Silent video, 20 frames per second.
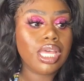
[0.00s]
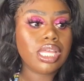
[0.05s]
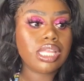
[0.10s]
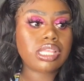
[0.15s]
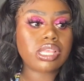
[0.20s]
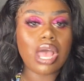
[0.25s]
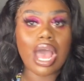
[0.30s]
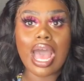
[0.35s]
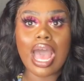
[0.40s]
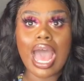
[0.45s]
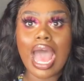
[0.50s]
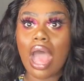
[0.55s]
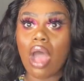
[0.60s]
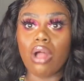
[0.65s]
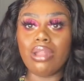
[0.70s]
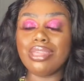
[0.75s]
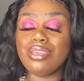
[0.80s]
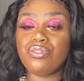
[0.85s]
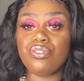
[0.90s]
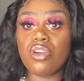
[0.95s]
So I
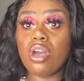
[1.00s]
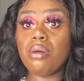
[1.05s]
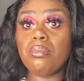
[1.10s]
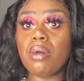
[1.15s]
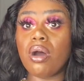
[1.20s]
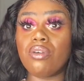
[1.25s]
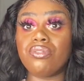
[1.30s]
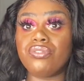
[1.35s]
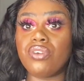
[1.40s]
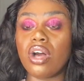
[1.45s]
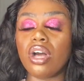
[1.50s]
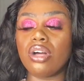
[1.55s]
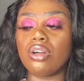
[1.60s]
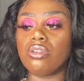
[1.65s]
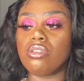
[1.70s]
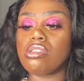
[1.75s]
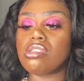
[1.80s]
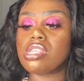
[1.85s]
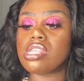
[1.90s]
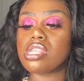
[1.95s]
only film on
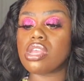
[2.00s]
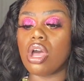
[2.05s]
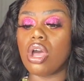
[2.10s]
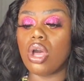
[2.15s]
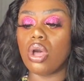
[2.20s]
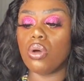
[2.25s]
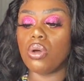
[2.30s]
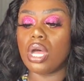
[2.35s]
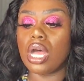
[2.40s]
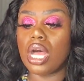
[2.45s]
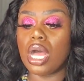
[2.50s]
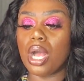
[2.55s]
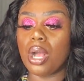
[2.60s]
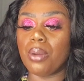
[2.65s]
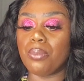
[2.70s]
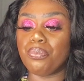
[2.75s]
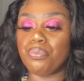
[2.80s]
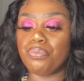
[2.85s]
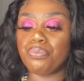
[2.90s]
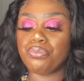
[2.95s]
phones. So
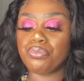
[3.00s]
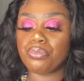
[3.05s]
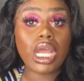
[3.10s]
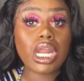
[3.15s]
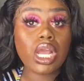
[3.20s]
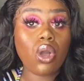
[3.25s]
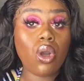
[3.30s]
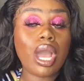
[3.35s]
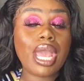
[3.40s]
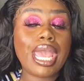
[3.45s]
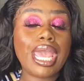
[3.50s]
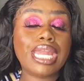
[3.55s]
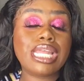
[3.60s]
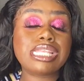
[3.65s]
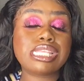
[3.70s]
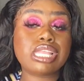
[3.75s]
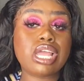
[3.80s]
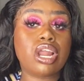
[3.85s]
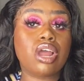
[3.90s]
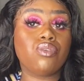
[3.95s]
I'm gonna go ahead
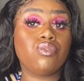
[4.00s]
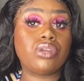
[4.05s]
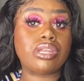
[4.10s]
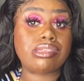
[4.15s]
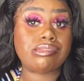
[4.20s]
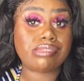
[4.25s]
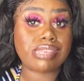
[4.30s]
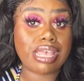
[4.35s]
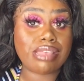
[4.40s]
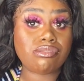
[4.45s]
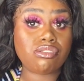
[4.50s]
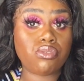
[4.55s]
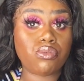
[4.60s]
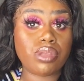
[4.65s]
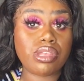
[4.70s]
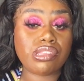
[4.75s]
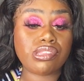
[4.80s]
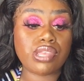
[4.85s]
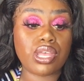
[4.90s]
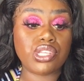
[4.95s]
and start off with
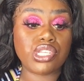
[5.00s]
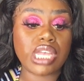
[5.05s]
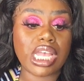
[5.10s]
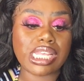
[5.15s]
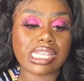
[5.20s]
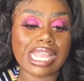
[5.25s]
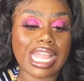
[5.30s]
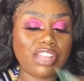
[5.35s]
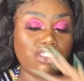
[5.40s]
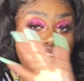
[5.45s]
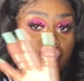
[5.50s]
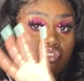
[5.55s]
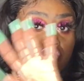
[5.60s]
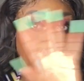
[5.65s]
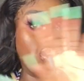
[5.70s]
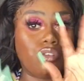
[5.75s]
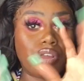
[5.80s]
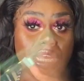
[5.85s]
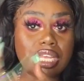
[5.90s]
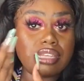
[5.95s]
accessories such as like
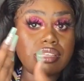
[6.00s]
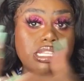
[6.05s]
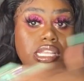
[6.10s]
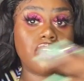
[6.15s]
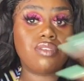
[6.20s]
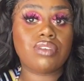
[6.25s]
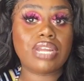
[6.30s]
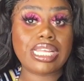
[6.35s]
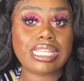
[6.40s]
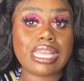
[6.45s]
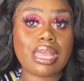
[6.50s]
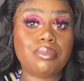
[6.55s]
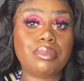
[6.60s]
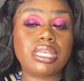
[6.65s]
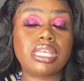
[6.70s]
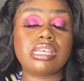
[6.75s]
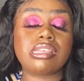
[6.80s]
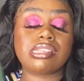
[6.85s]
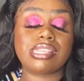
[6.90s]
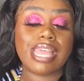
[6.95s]
jewelry and stuff like that,
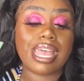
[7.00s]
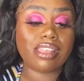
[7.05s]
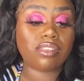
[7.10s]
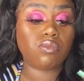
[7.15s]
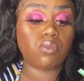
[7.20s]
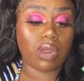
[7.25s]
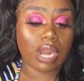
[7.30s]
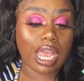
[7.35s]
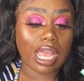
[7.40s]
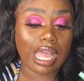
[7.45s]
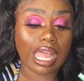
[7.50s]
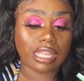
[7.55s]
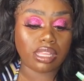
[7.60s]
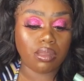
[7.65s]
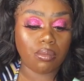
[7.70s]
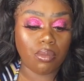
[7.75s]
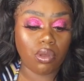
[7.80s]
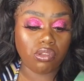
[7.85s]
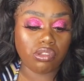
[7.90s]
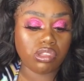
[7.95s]
because that's what I got
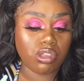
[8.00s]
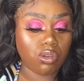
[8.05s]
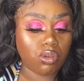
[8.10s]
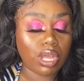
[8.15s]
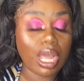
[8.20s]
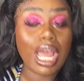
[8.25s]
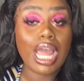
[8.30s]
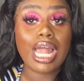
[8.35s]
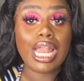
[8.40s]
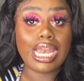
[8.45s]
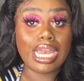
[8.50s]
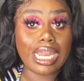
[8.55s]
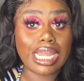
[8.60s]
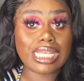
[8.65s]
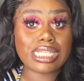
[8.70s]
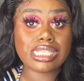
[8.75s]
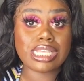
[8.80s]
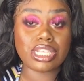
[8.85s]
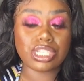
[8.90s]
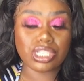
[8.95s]
the most. So
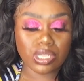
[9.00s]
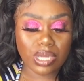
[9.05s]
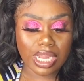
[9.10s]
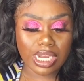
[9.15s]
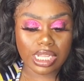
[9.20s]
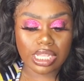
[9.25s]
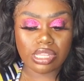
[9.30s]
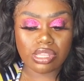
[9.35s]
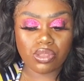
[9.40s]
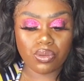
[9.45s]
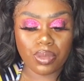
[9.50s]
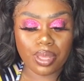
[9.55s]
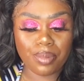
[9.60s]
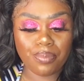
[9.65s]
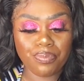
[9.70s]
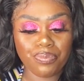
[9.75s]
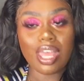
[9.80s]
let's get straight into it.